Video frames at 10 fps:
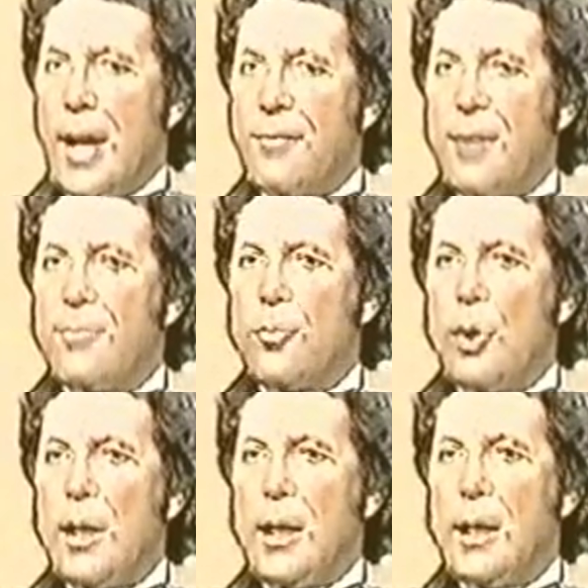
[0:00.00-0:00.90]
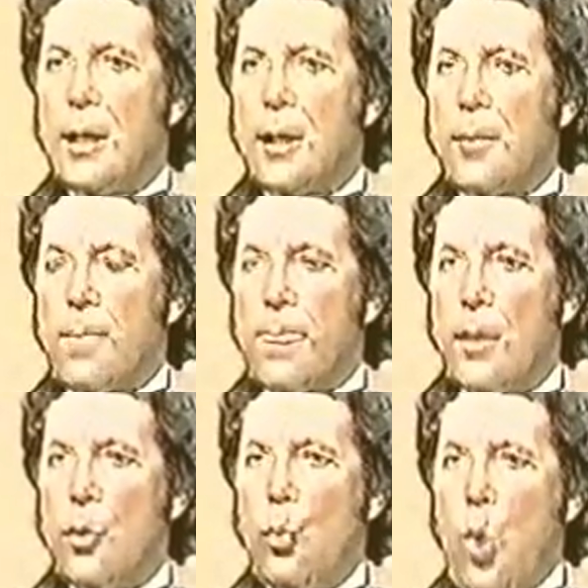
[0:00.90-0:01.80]
I've never really
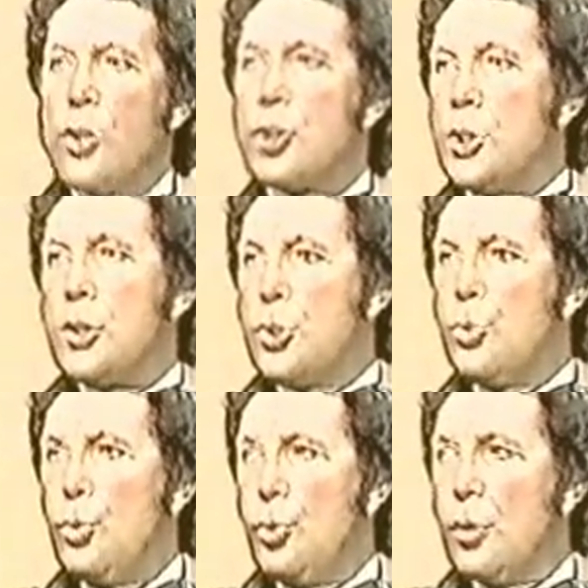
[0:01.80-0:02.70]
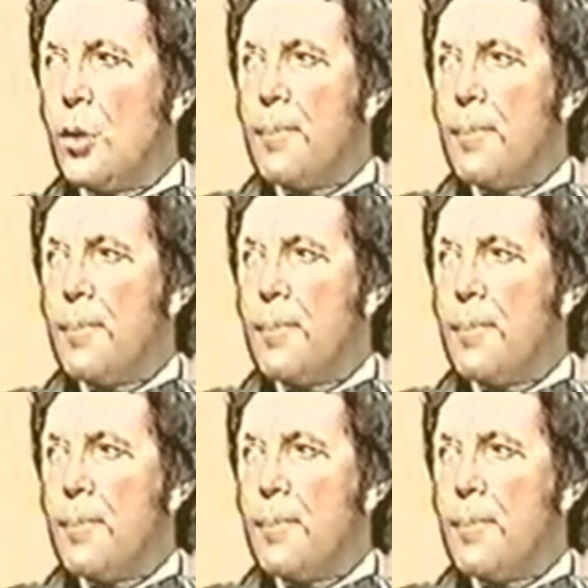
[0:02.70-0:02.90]
wanted to do